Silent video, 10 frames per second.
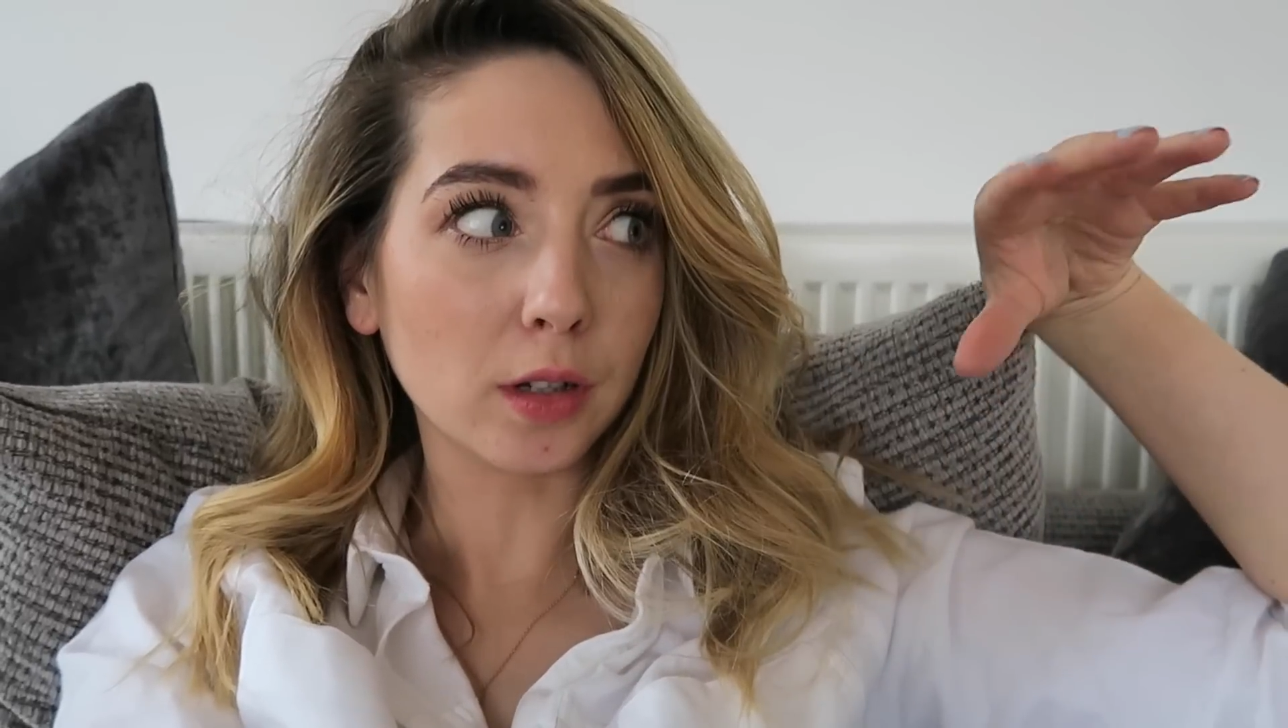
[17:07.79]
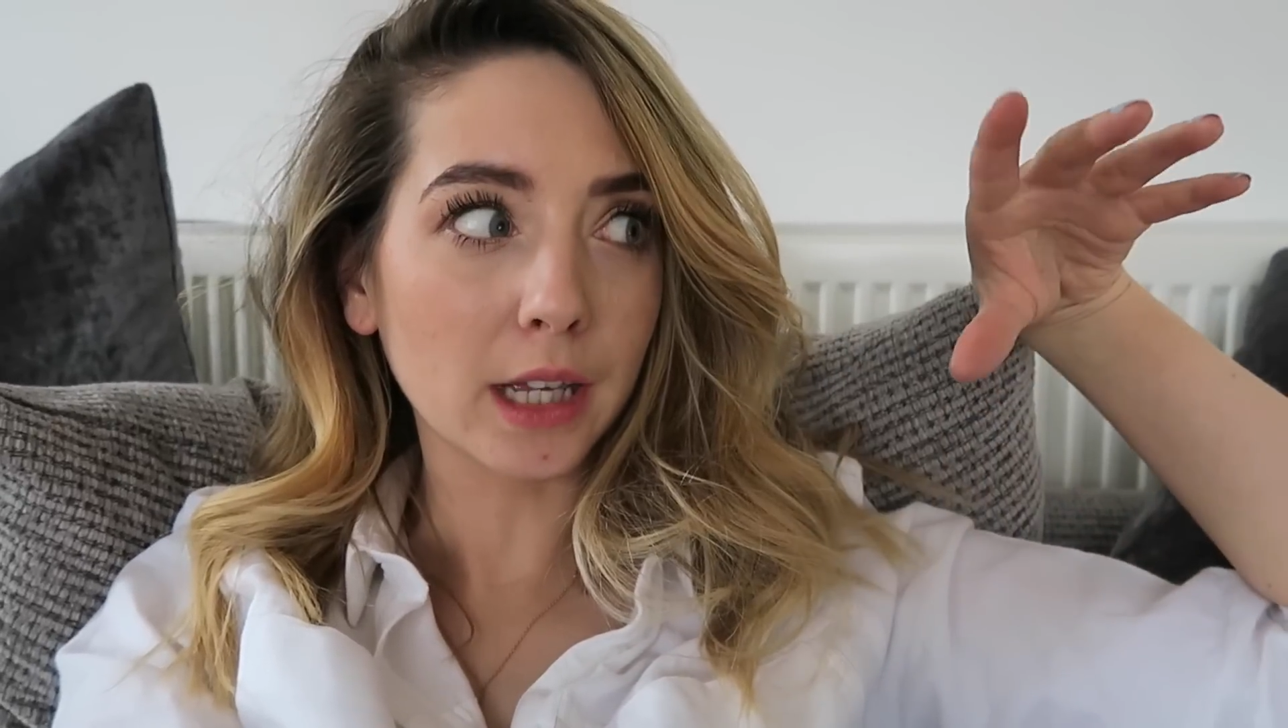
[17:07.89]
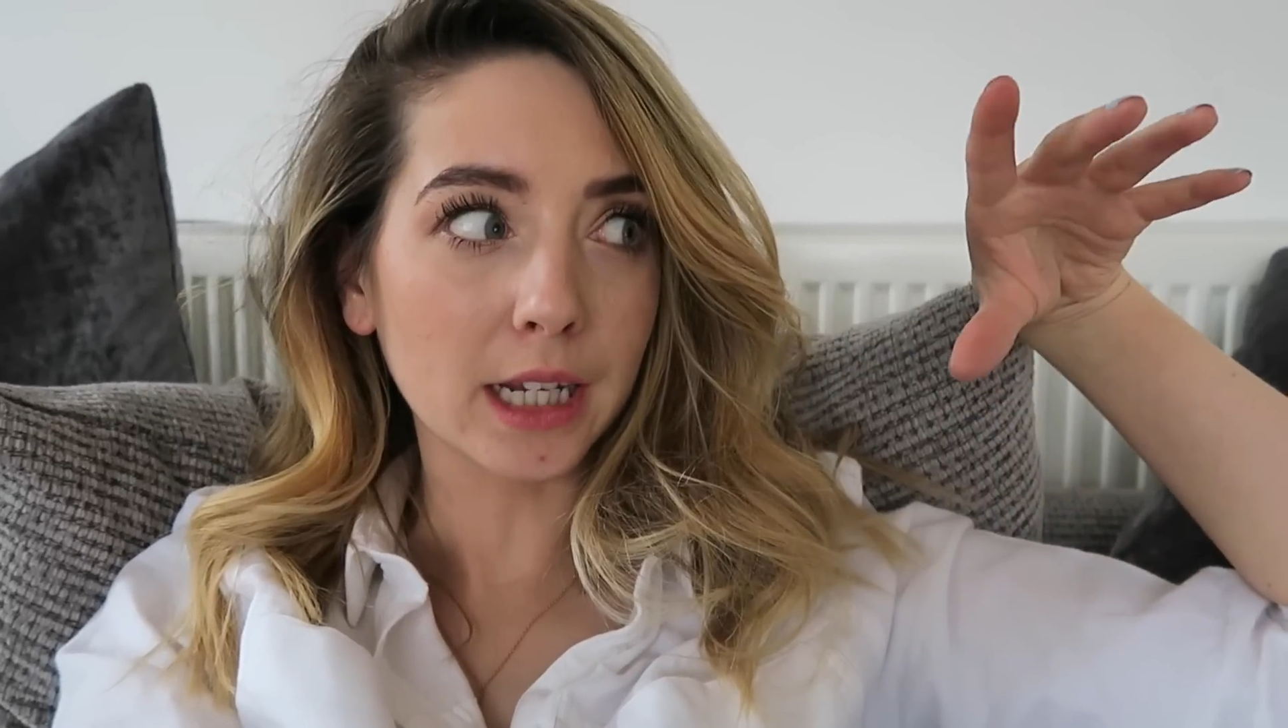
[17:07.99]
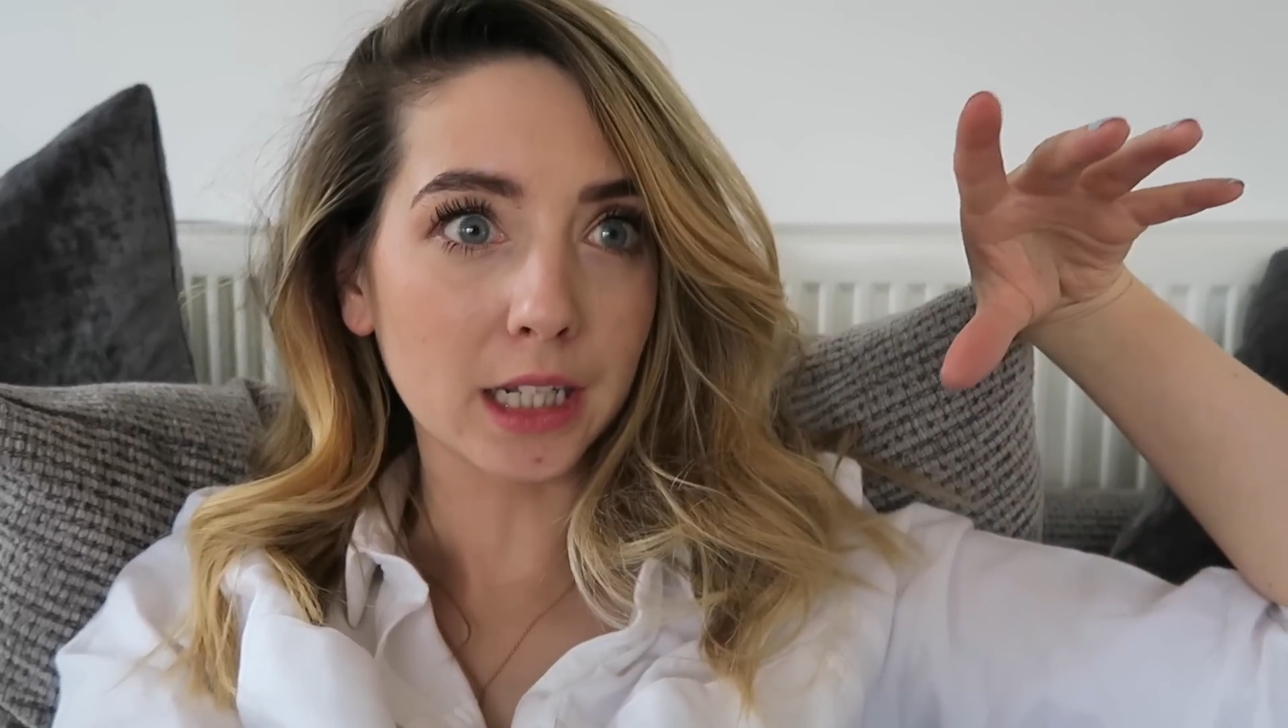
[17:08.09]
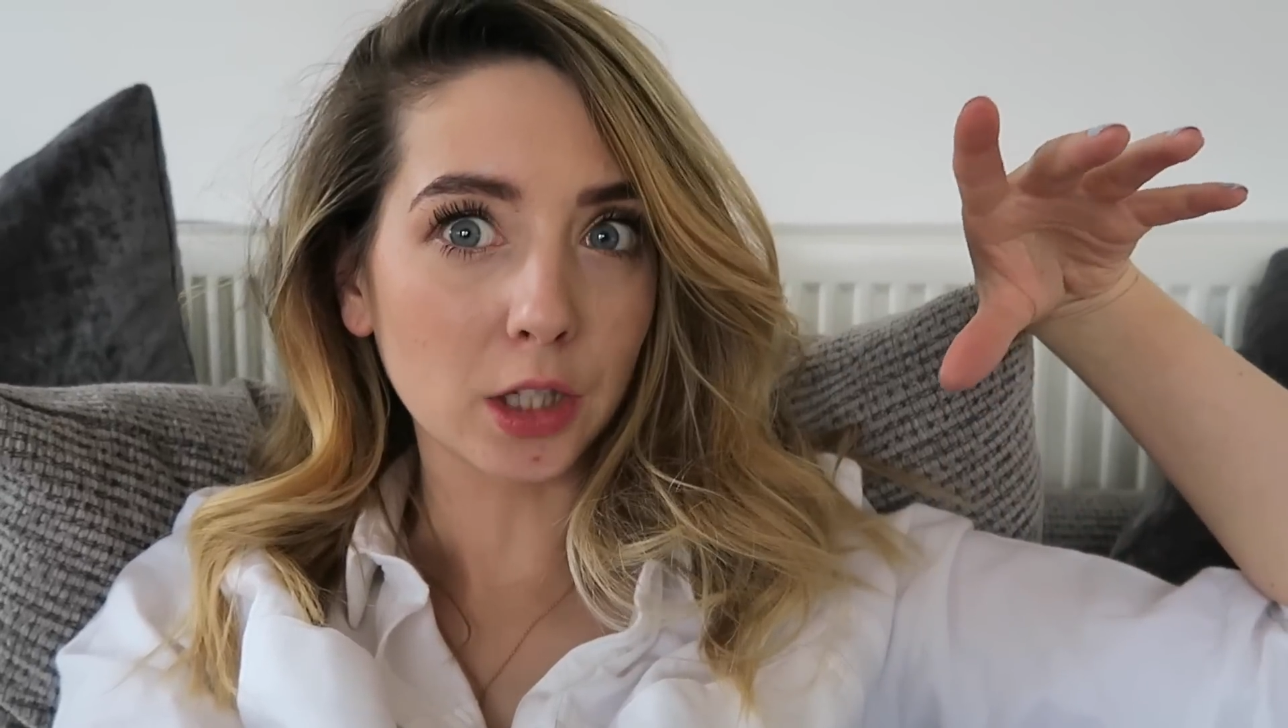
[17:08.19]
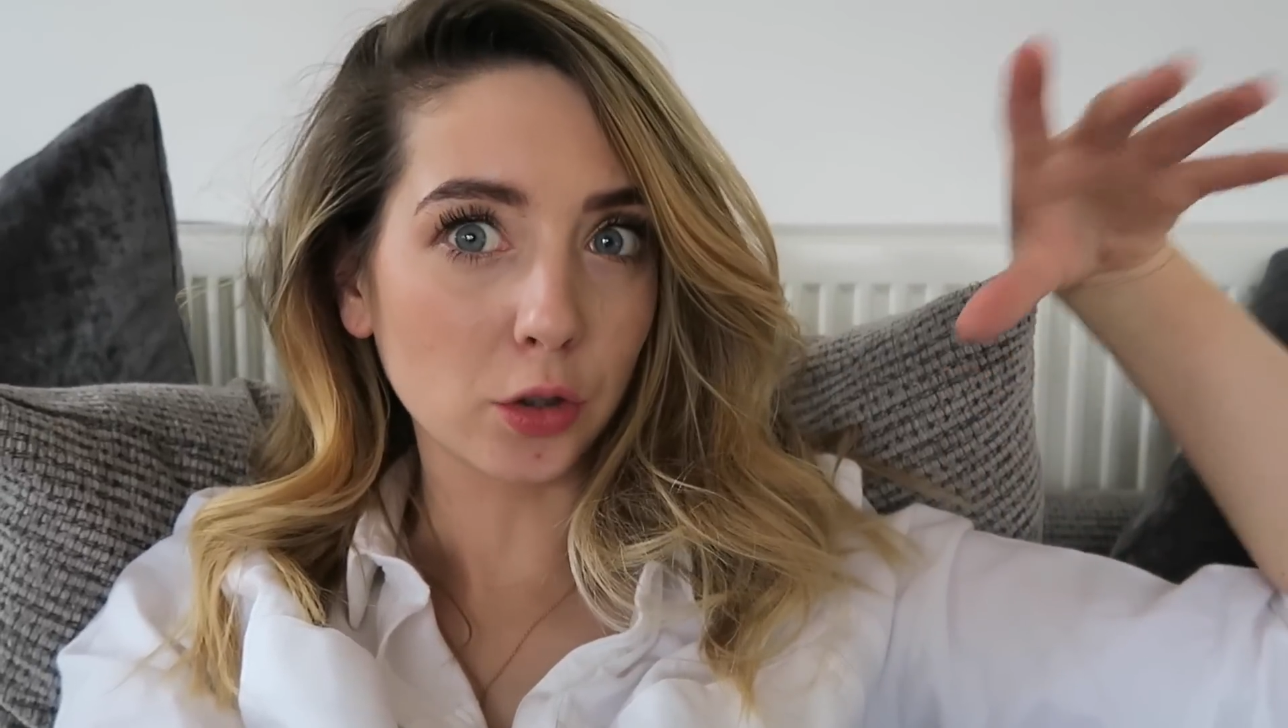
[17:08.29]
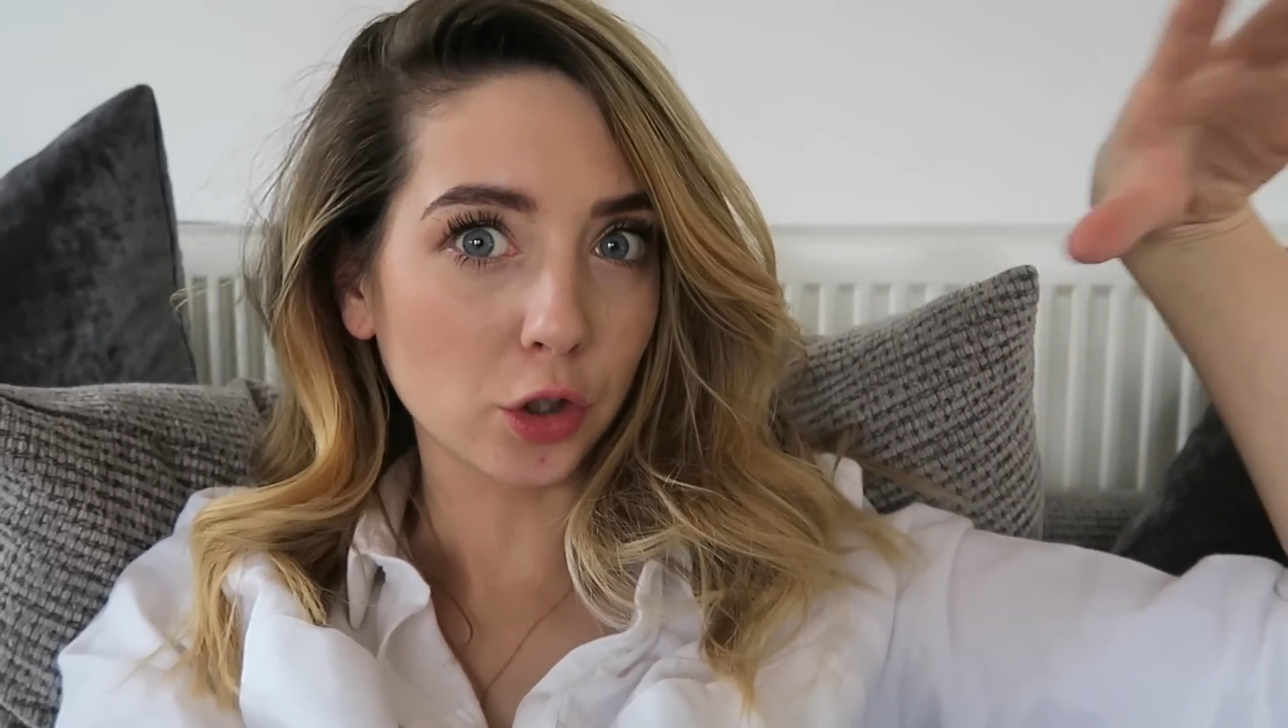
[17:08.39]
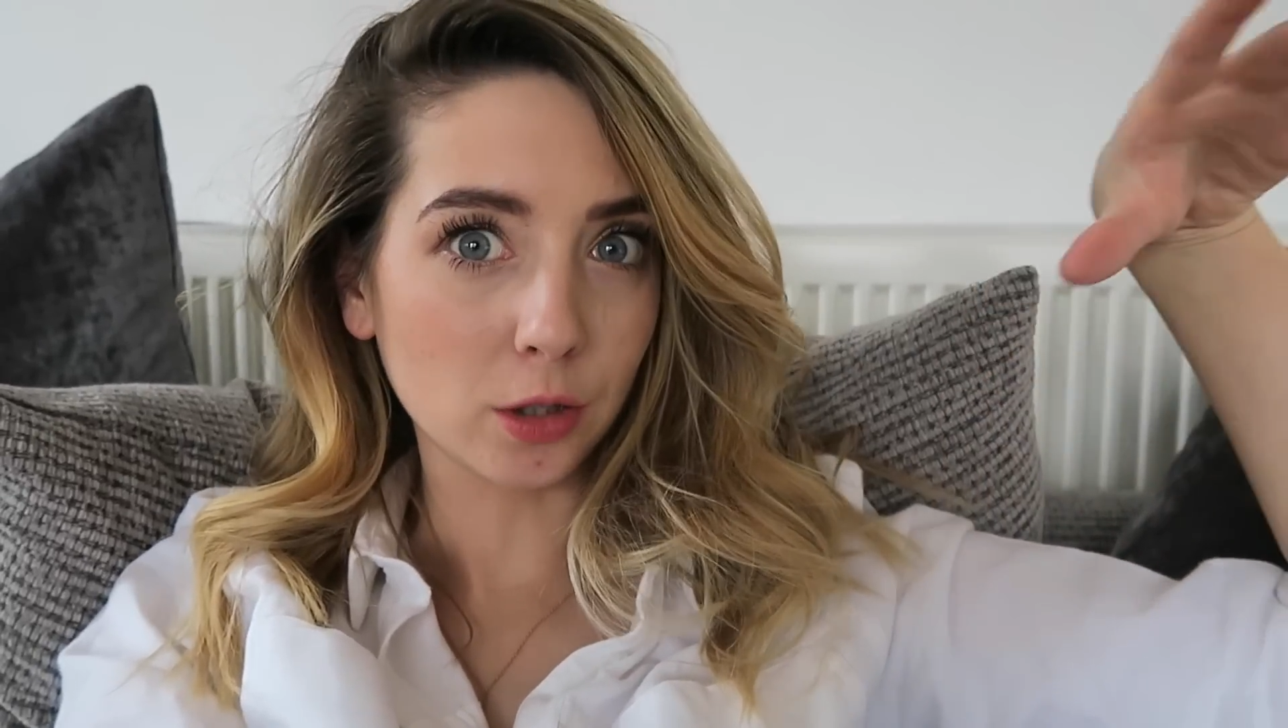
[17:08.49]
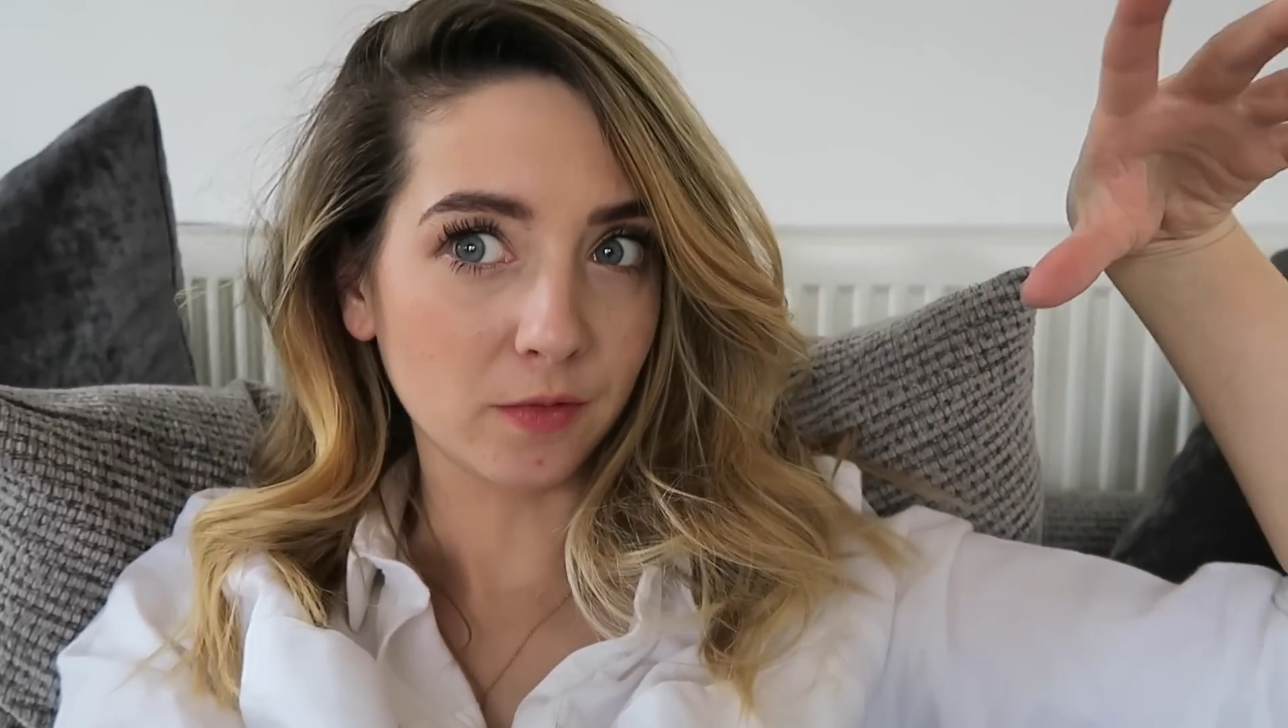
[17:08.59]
any YouTube